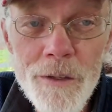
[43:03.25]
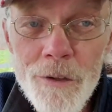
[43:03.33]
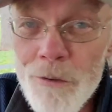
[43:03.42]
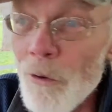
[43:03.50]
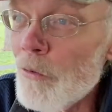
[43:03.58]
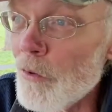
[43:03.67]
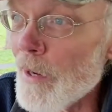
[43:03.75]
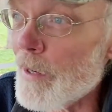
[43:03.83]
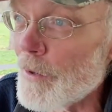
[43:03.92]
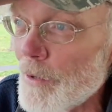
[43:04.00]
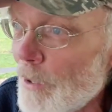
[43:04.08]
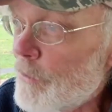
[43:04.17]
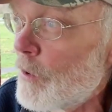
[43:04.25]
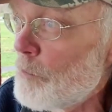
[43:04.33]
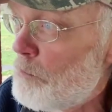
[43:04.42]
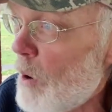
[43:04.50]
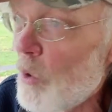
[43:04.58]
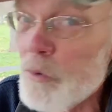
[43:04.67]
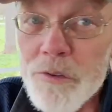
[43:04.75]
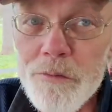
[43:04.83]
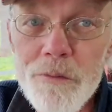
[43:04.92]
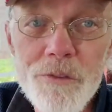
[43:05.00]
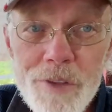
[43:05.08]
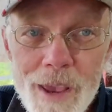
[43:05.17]
This looks like a nuts and bolts
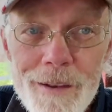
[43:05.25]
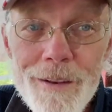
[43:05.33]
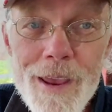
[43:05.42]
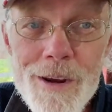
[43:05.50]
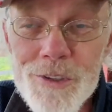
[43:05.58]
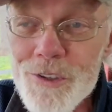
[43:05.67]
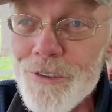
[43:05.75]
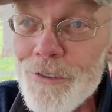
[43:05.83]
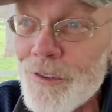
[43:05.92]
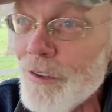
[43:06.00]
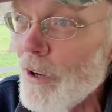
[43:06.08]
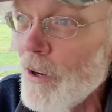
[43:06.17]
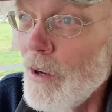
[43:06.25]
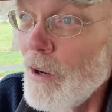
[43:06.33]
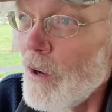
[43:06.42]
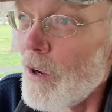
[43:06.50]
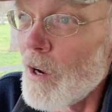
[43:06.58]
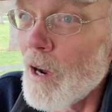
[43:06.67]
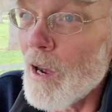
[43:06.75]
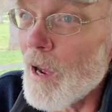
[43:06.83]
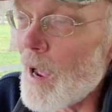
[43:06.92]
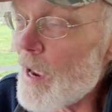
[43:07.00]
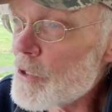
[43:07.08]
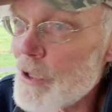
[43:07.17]
detonations,
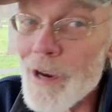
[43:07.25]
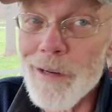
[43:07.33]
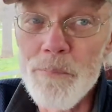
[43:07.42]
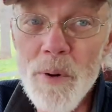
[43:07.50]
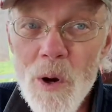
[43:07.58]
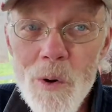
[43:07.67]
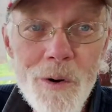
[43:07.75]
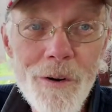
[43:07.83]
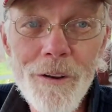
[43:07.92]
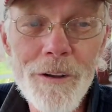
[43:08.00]
hijacked boat.